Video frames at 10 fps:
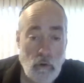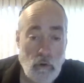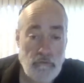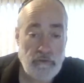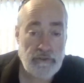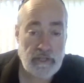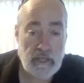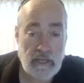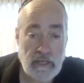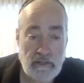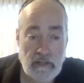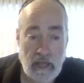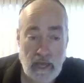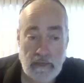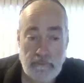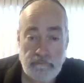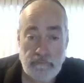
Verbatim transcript: or fatigue, and the like.